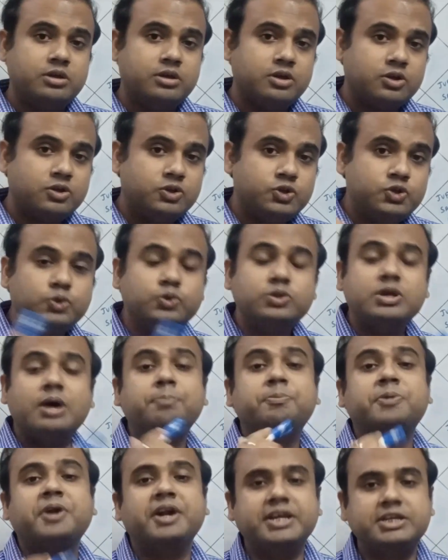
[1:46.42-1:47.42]
do the
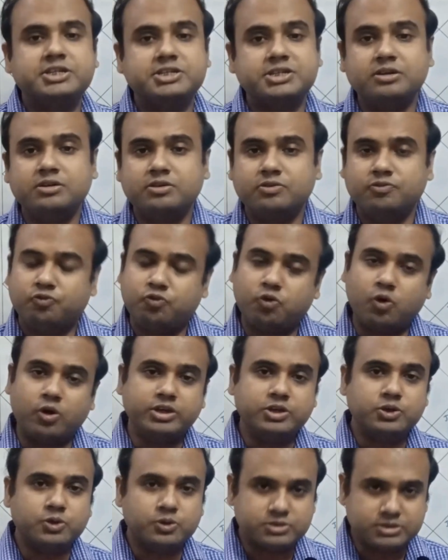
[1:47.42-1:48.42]
prediction for
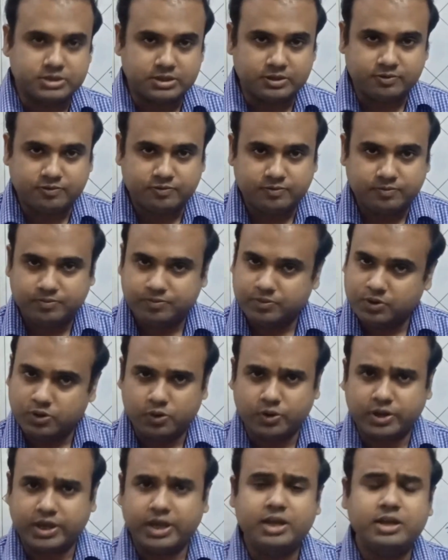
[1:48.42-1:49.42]
yourself.
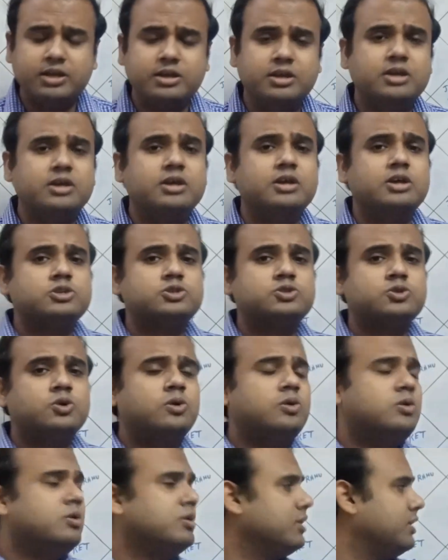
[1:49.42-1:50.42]
Okay,
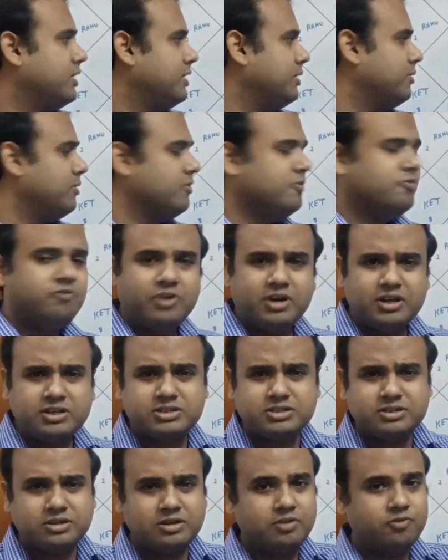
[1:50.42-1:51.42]
so
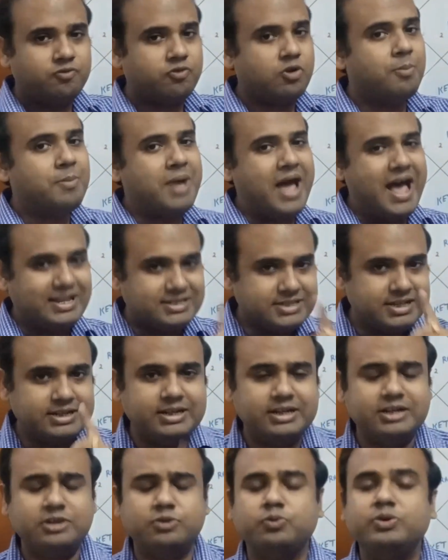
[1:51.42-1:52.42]
first from
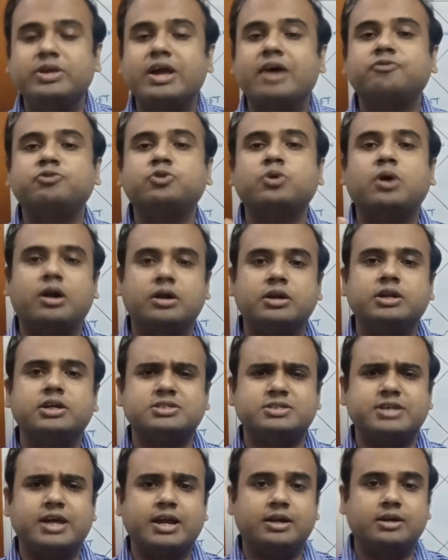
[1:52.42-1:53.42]
ascendant we have to
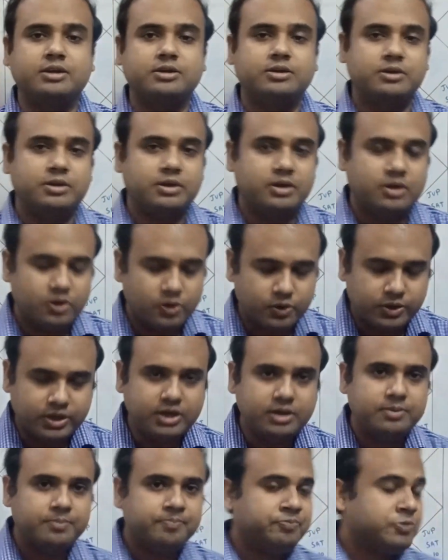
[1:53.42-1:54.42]
understand.
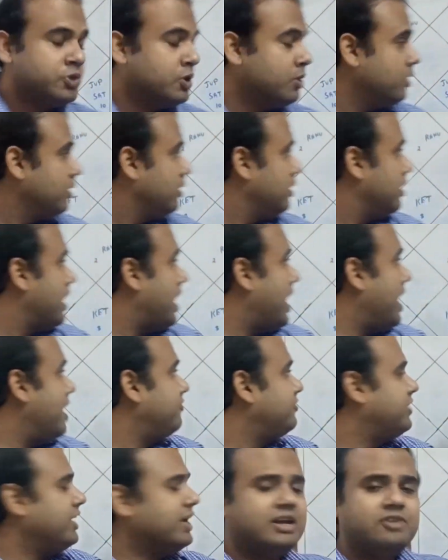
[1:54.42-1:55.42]
Okay, I have
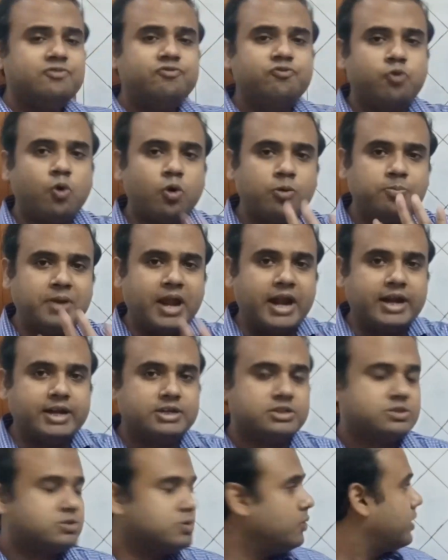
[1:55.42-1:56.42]
taken four
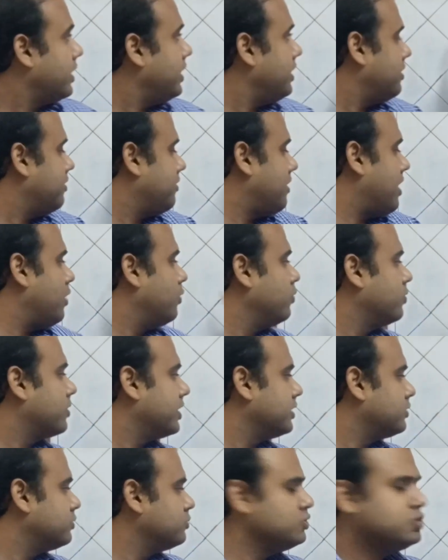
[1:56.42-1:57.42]
planets. Okay, Rahu,
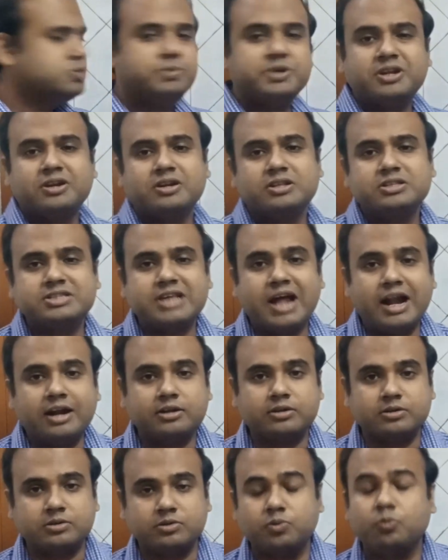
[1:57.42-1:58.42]
Ketu, Jupiter and
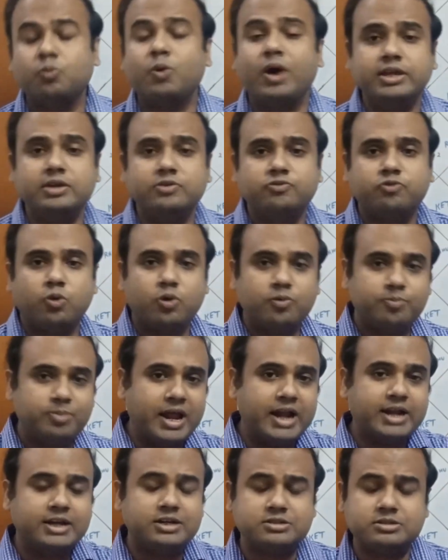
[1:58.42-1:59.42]
Saturn. Why four
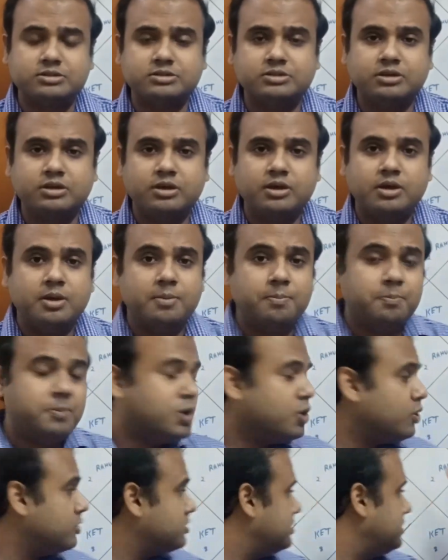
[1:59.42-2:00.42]
planets?
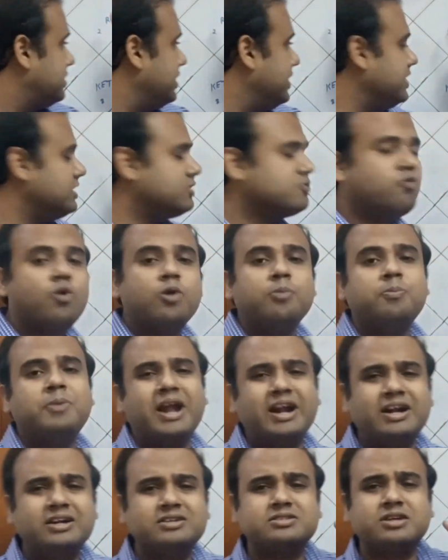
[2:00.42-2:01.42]
Because these four
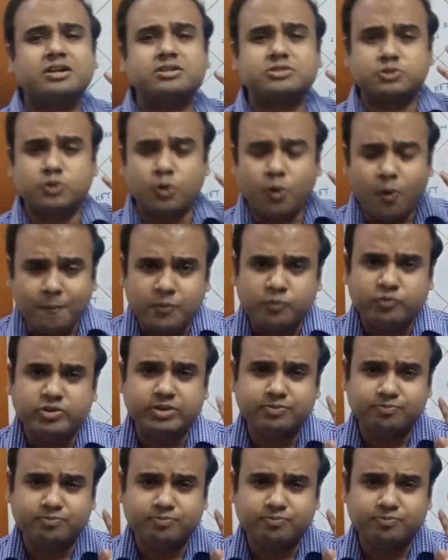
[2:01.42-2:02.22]
planets are slow moving